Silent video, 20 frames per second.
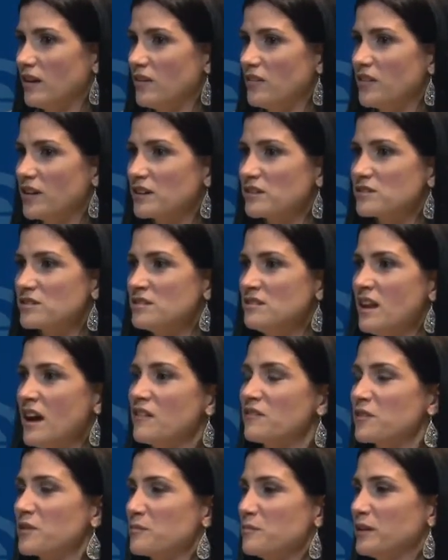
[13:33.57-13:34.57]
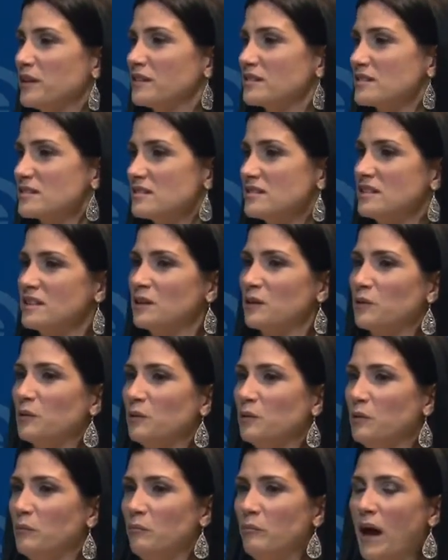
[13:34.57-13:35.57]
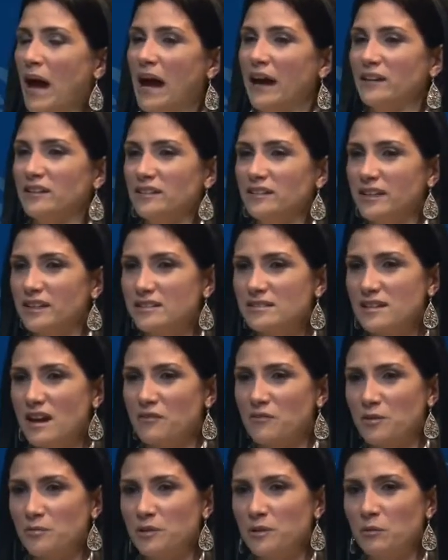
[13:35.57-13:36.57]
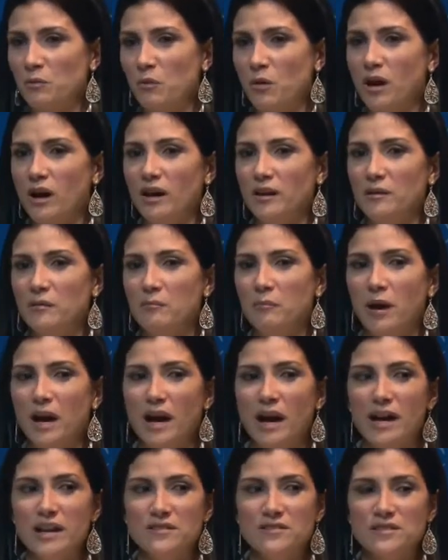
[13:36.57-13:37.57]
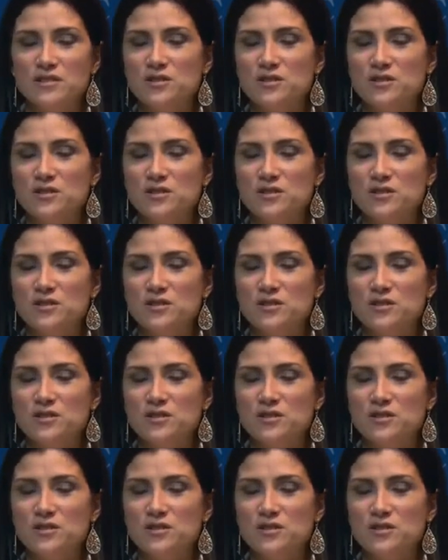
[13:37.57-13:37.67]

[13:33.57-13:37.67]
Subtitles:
There's never been a single battle that has ever been won by the